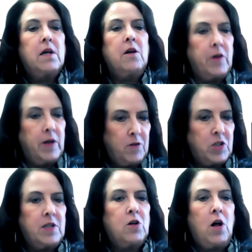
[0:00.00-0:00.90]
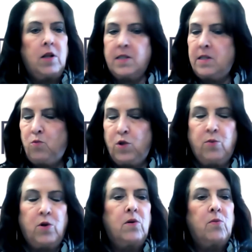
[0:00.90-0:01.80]
caregivers can call us and we
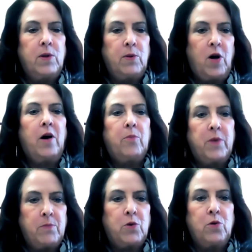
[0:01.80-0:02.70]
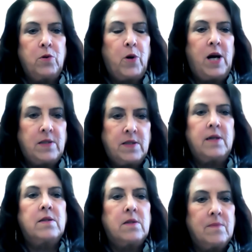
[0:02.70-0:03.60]
will help them through the
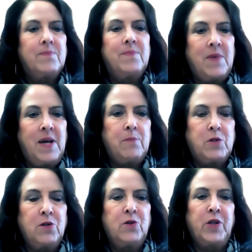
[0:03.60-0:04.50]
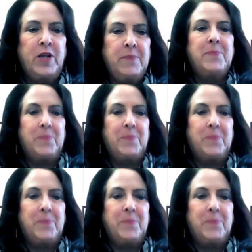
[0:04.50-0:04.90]
process. Absolutely.